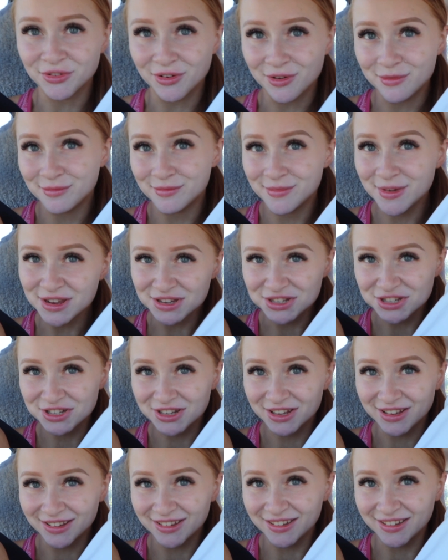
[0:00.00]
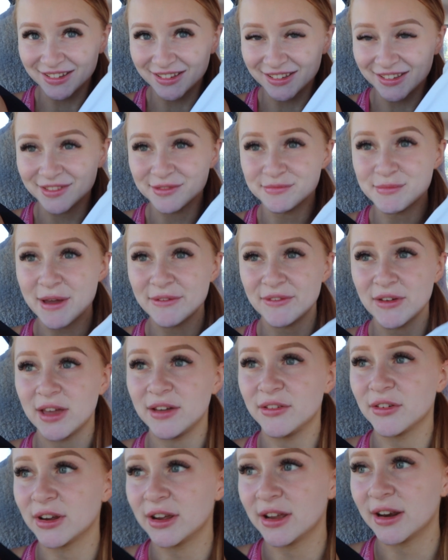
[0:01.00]
from Meshki, my
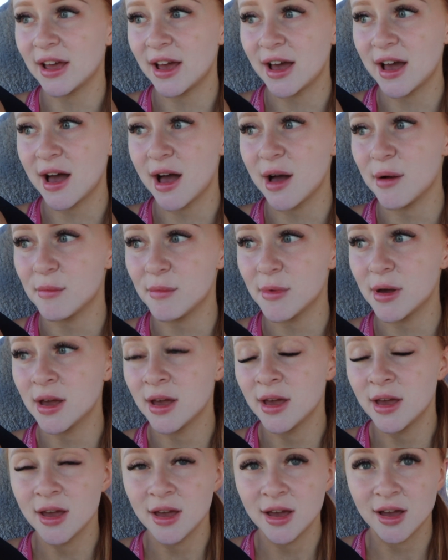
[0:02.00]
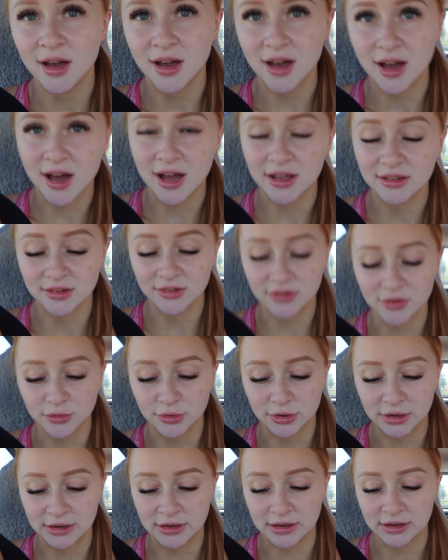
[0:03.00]
favorite. I just
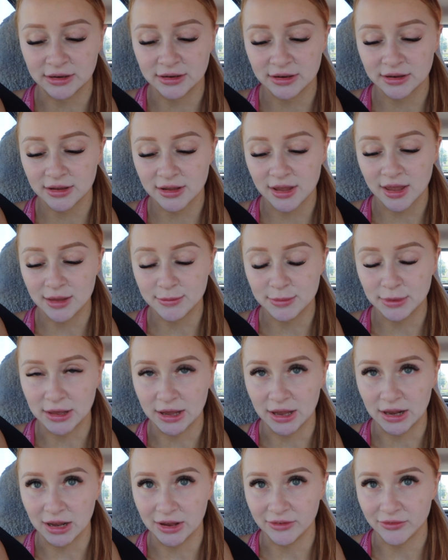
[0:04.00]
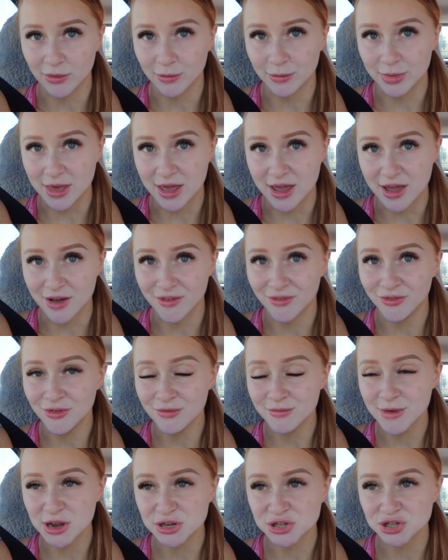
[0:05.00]
ordered a bikini from there
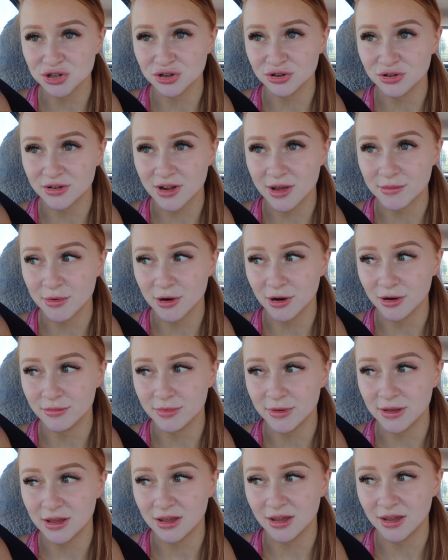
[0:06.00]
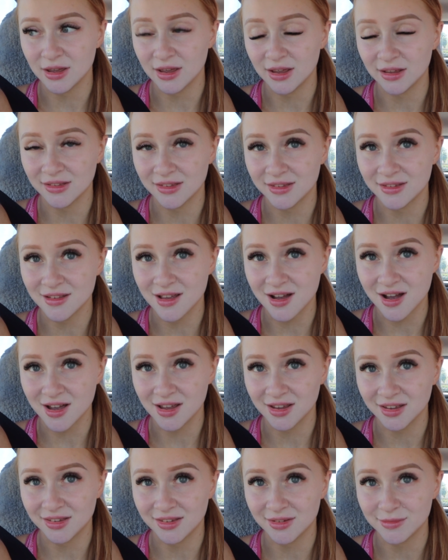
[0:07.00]
for my shoot. I'm hoping it's
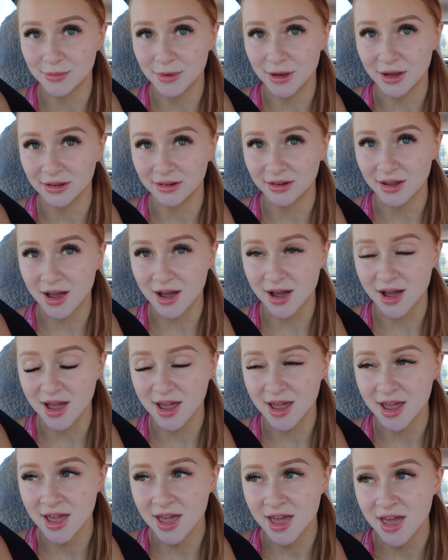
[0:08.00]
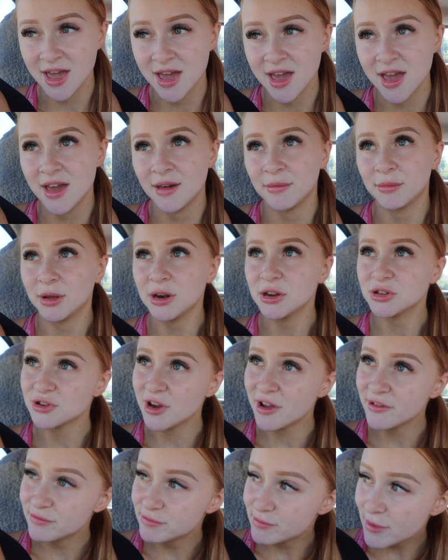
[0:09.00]
nice, but I'm gonna
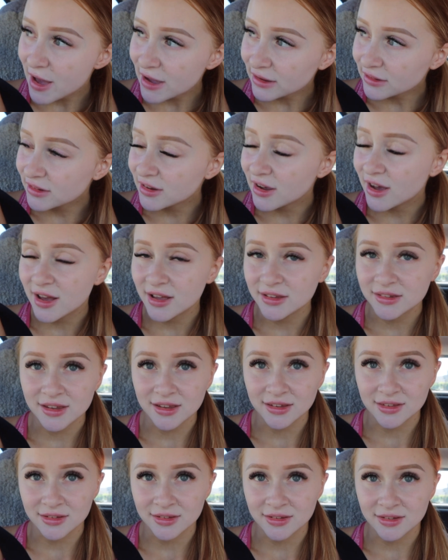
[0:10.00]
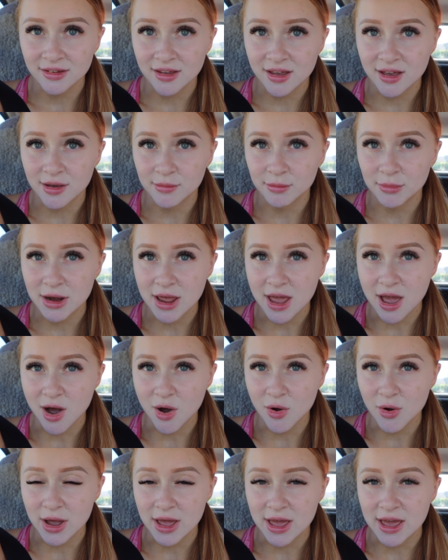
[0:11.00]
drive back to Isaac's
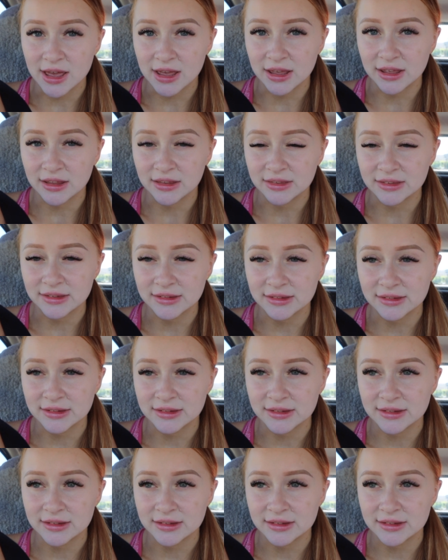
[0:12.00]
now and